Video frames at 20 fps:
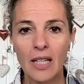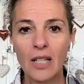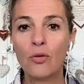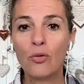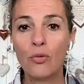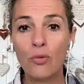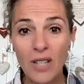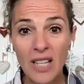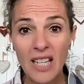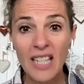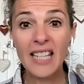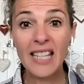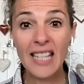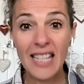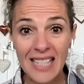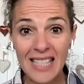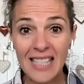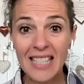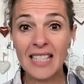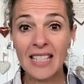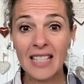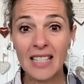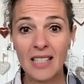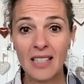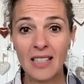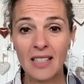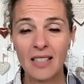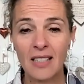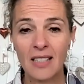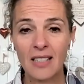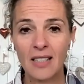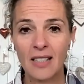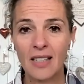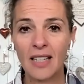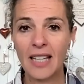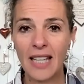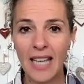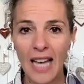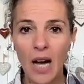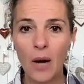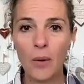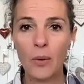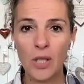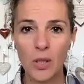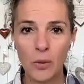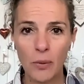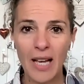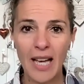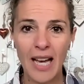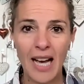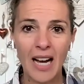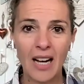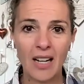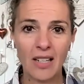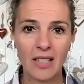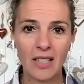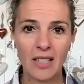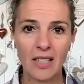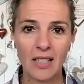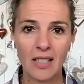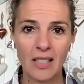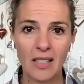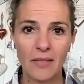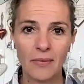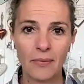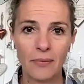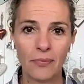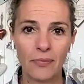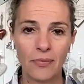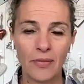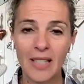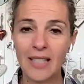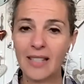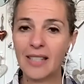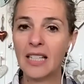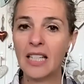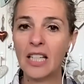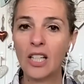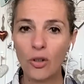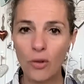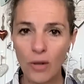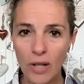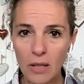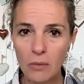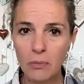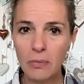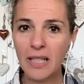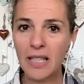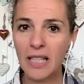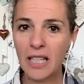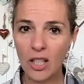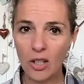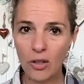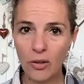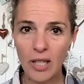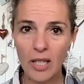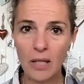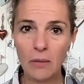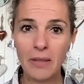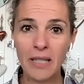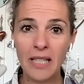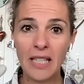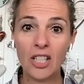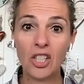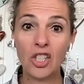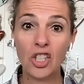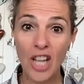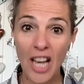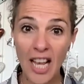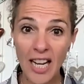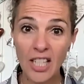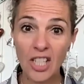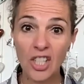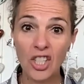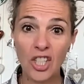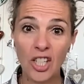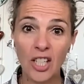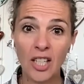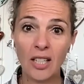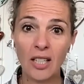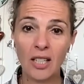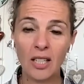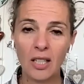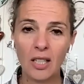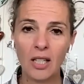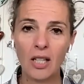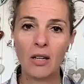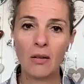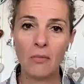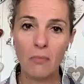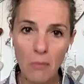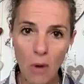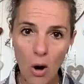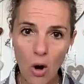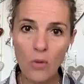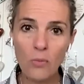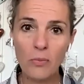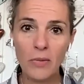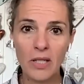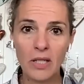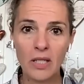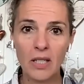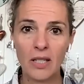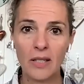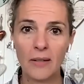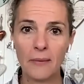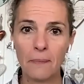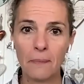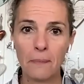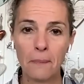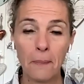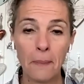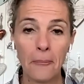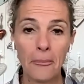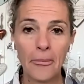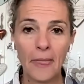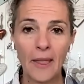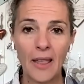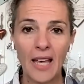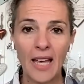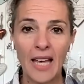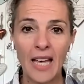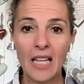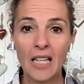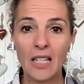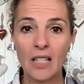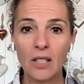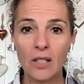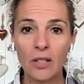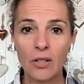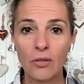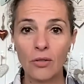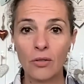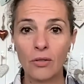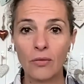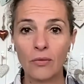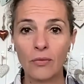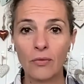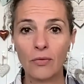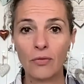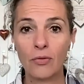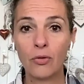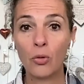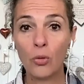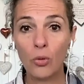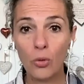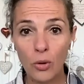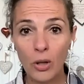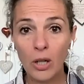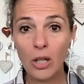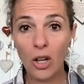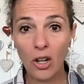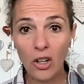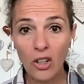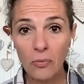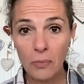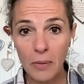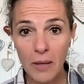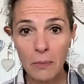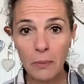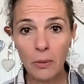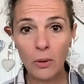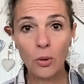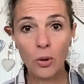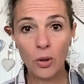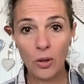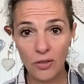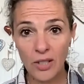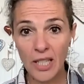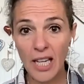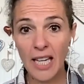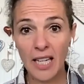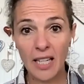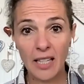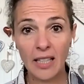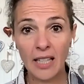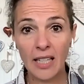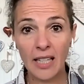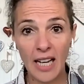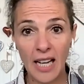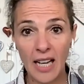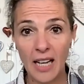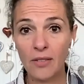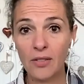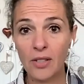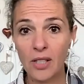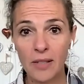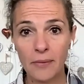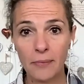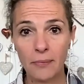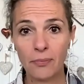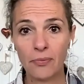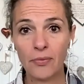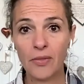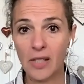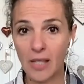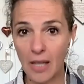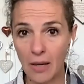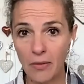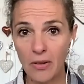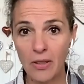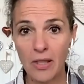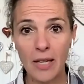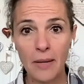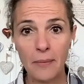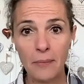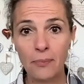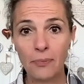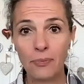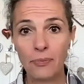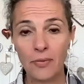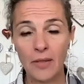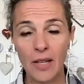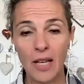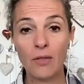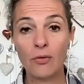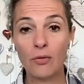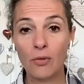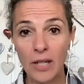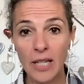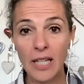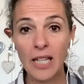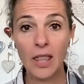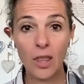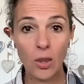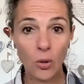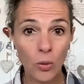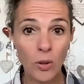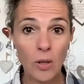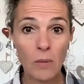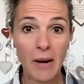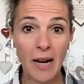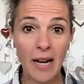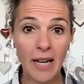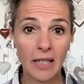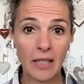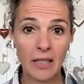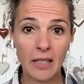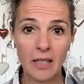it really isn't a coward's way out. It's an incredibly, incredibly challenging moment. And for a lot of people who have taken their lives, Some of them have really thought about